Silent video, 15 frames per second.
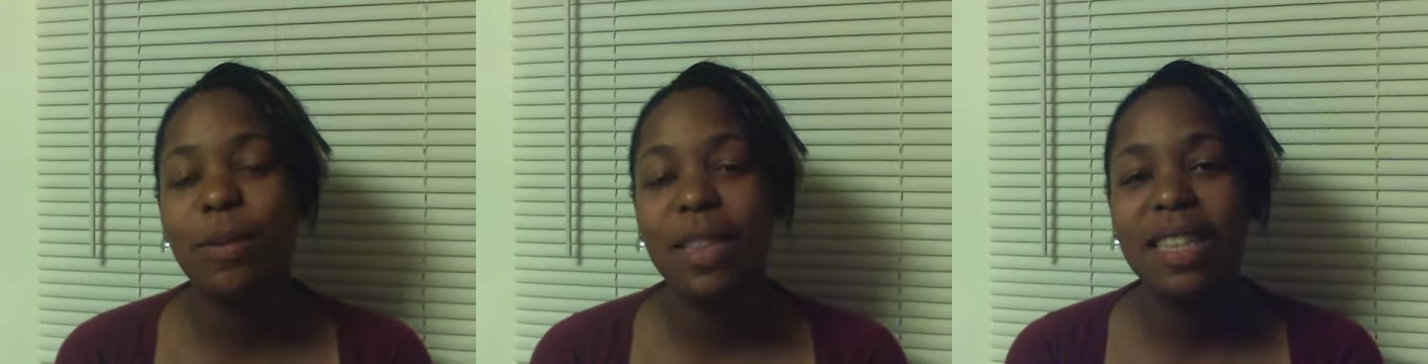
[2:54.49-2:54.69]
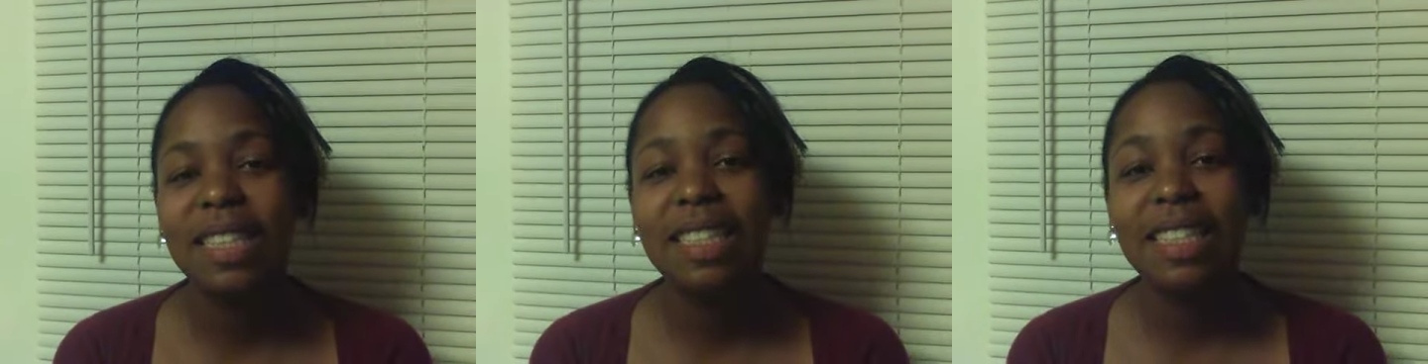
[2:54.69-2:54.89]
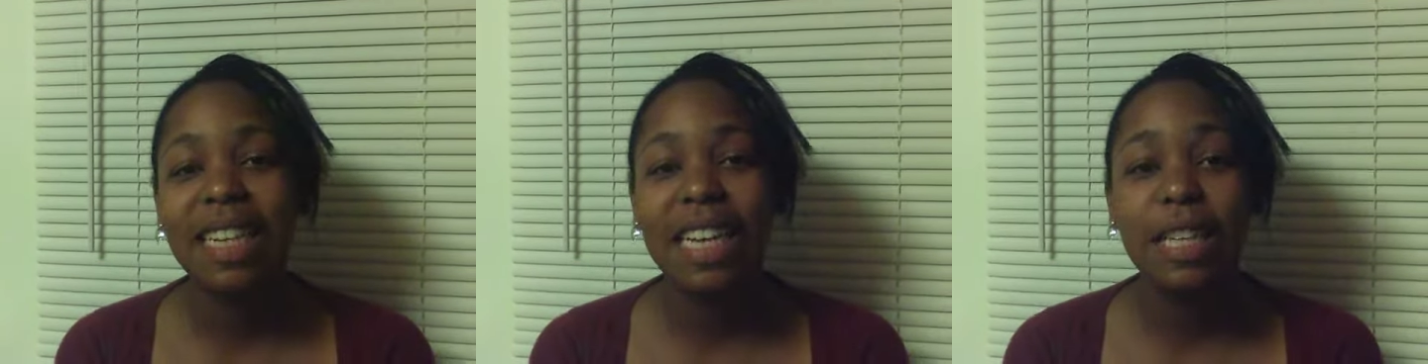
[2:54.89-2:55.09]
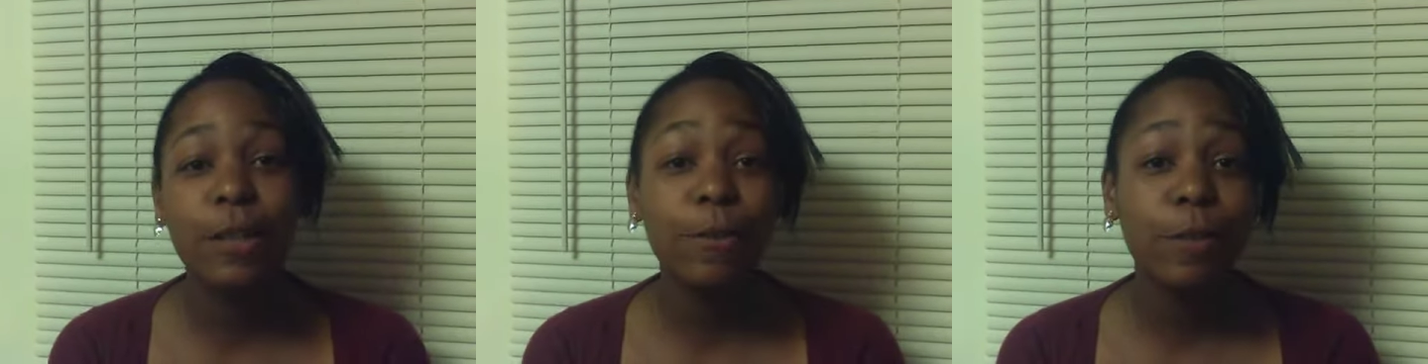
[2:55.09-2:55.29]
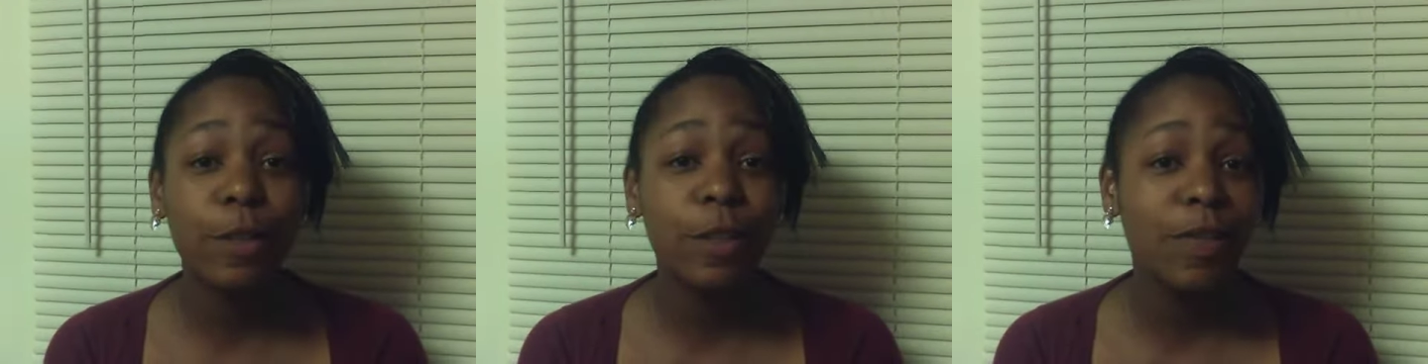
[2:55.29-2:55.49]
with this
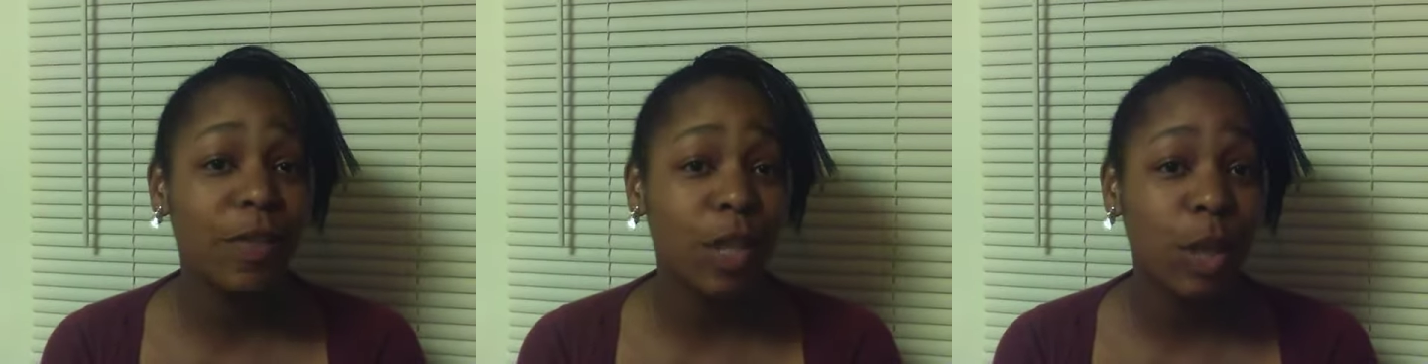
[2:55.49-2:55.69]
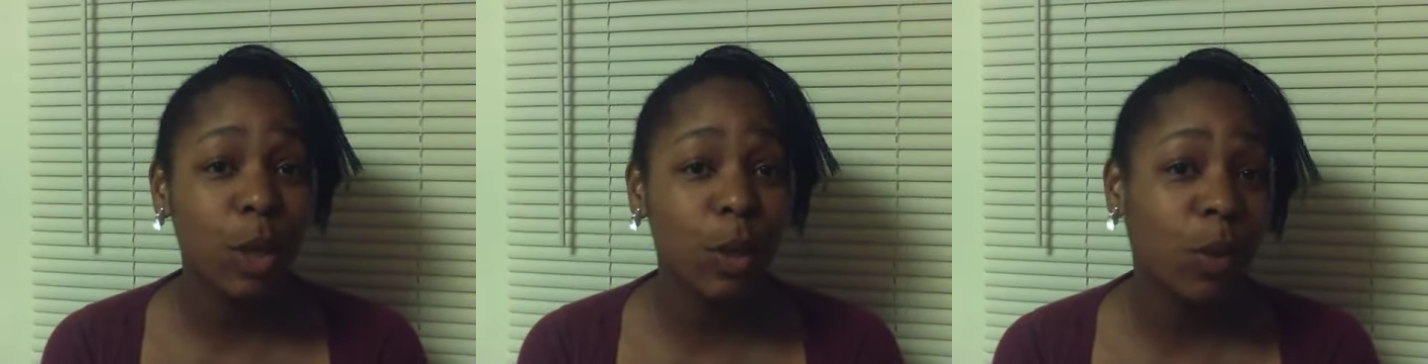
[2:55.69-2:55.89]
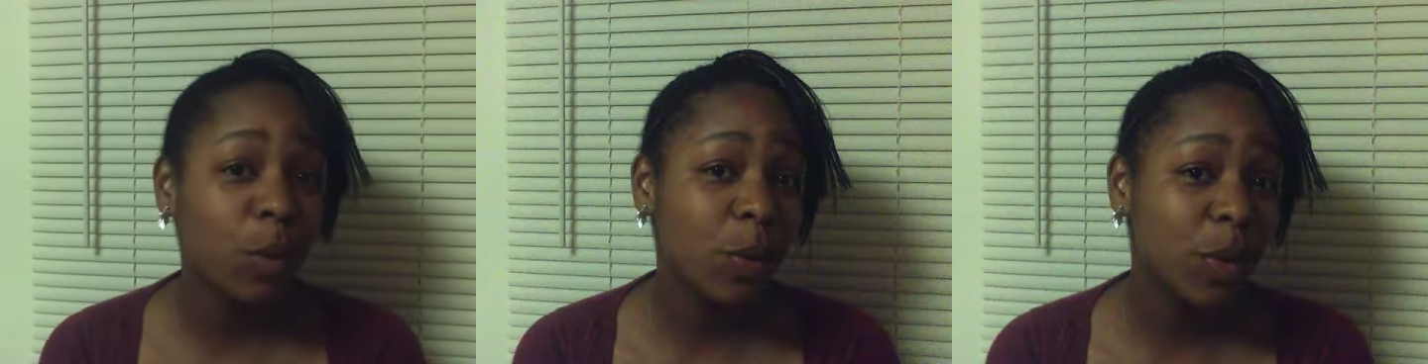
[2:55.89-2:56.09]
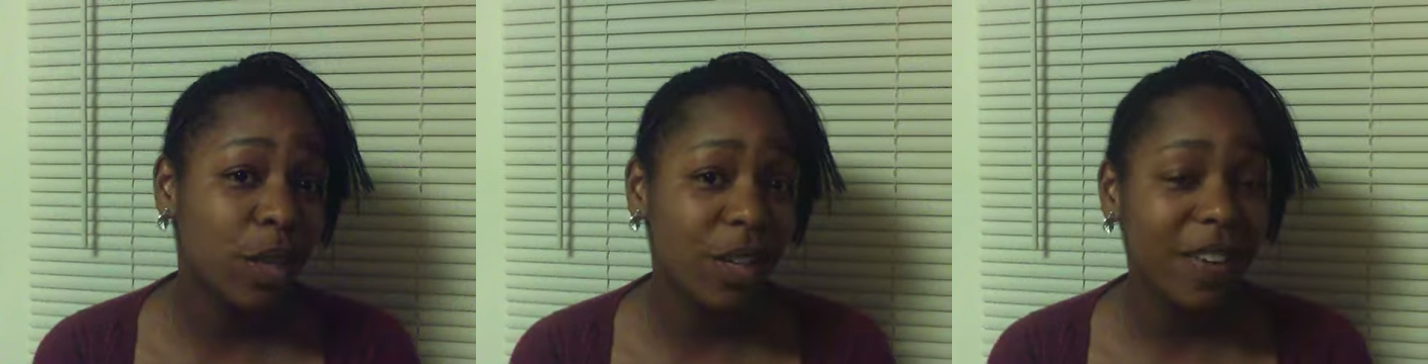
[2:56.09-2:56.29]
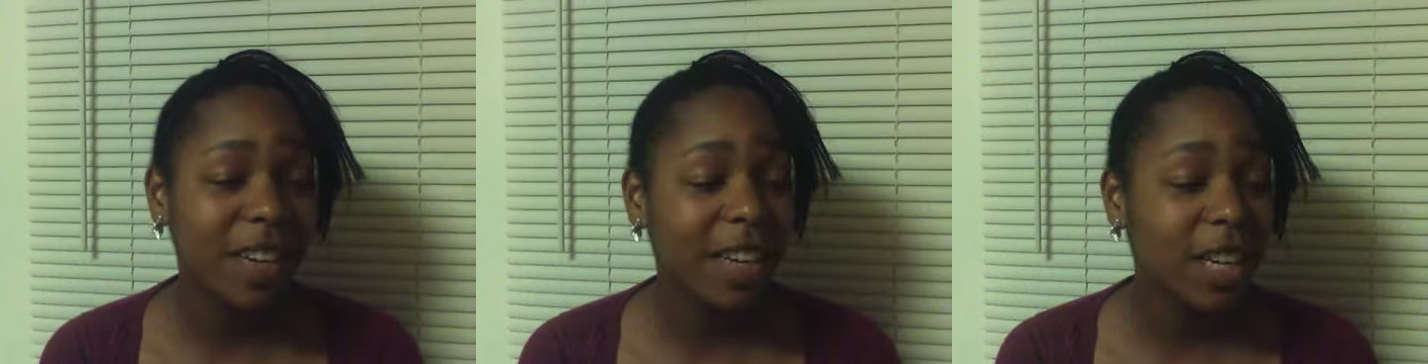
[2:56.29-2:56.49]
91st video,
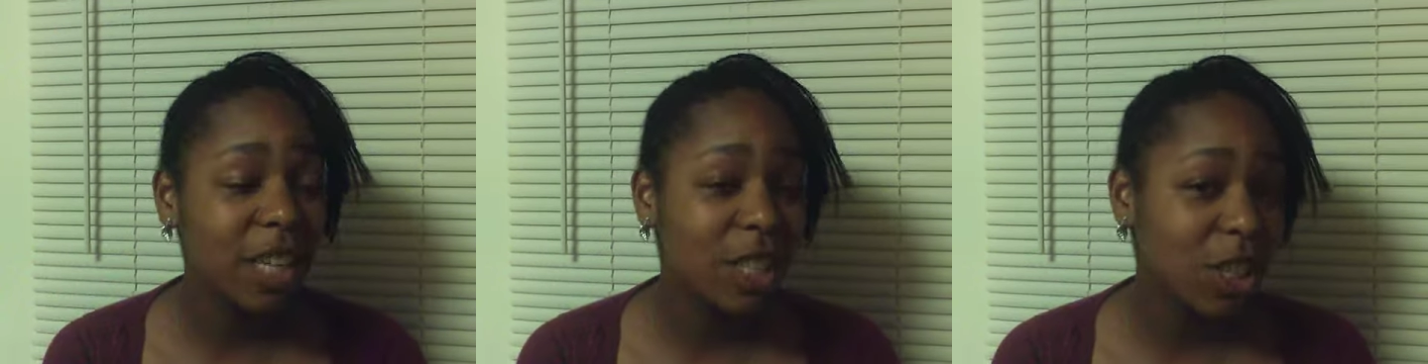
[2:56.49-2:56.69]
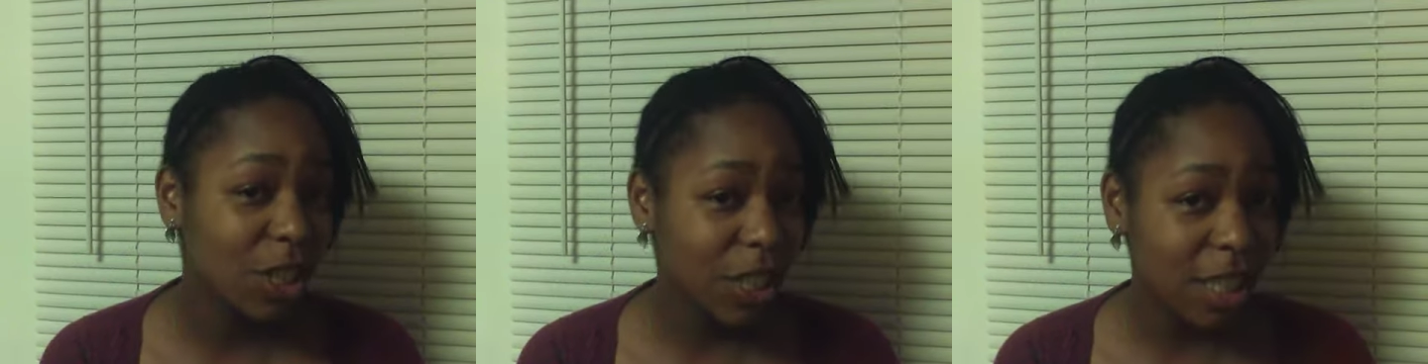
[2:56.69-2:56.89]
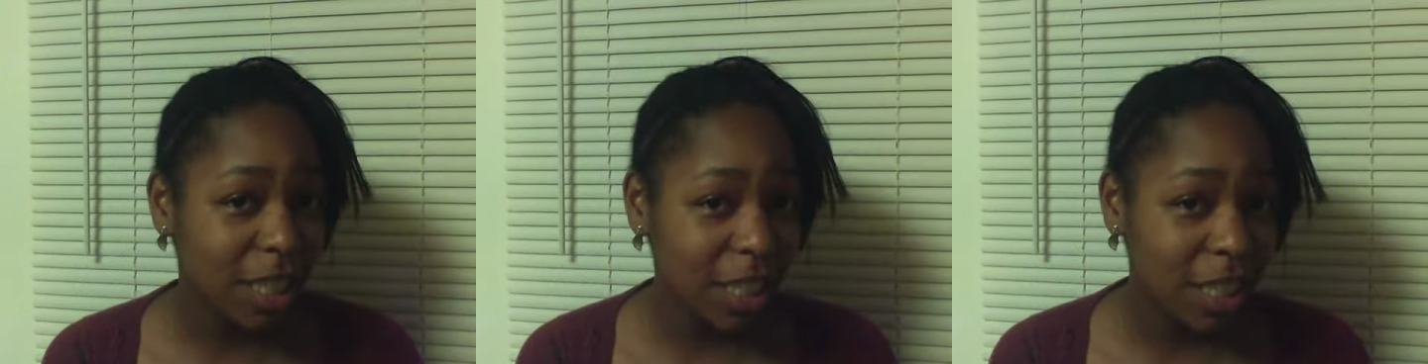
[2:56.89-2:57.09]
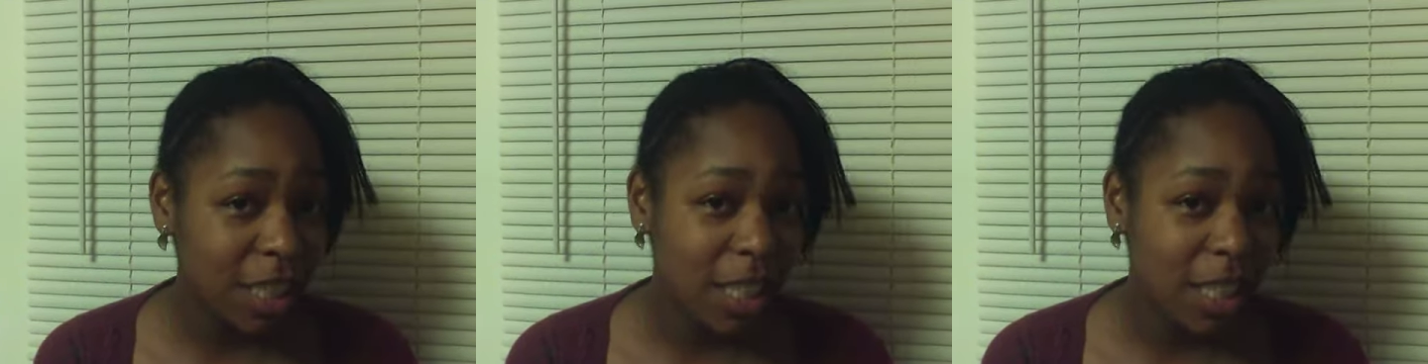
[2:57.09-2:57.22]
nearing 100.